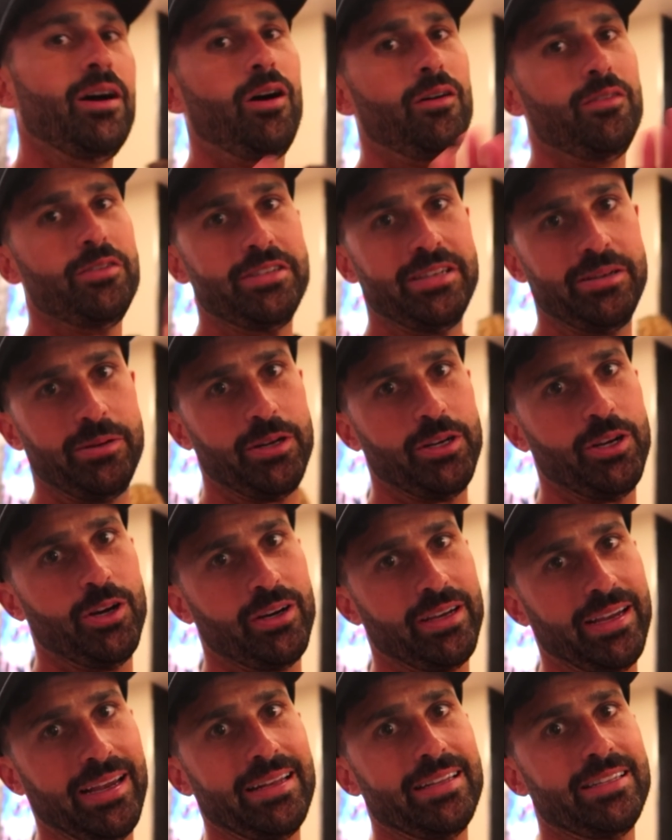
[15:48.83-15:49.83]
Obviously, when you've
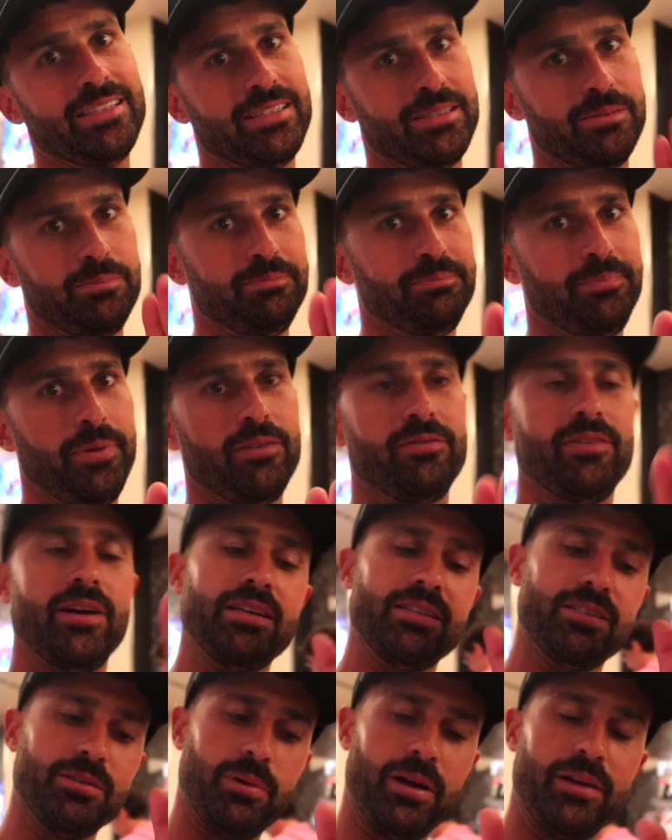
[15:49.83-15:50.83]
got kids,
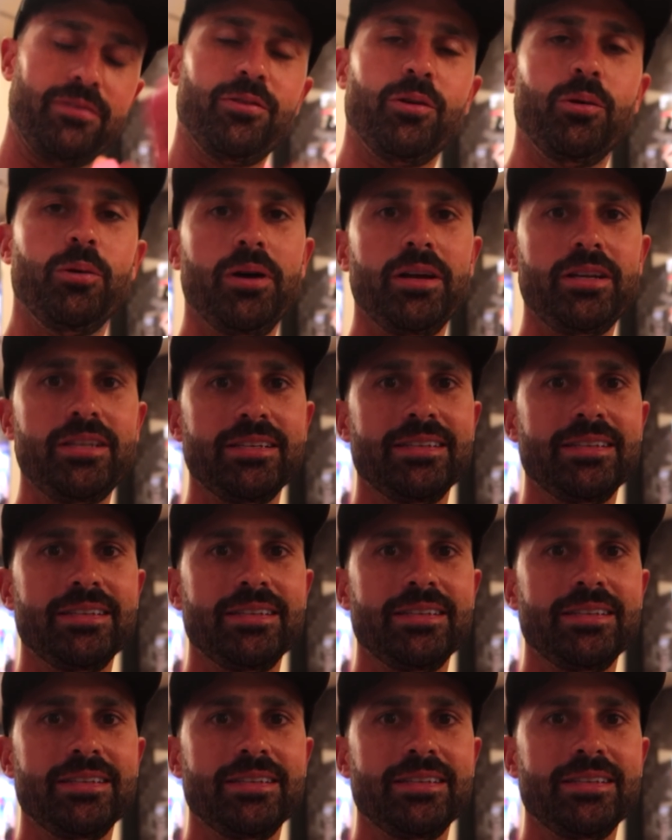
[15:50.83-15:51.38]
buffet's the way forward.